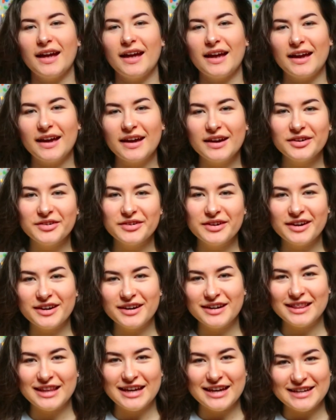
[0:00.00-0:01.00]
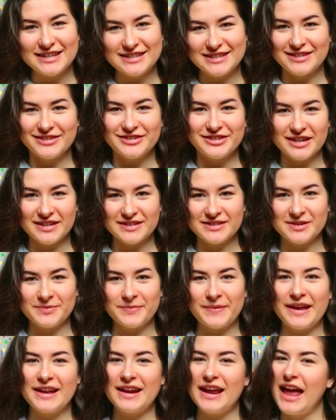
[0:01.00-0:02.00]
Here we are, ladies and
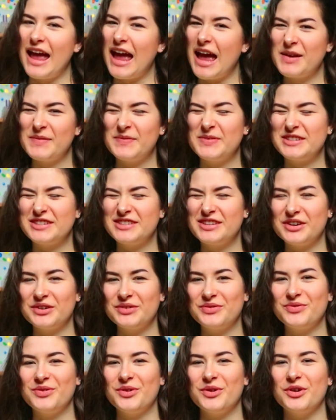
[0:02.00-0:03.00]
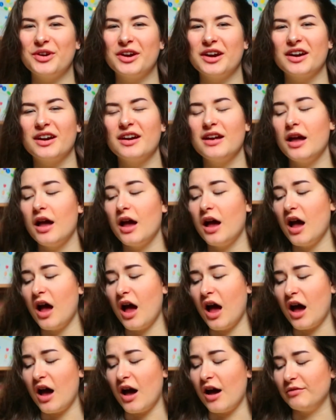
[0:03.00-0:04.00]
gentlemen, episode four
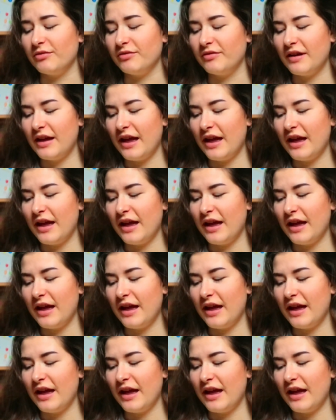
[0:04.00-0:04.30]
of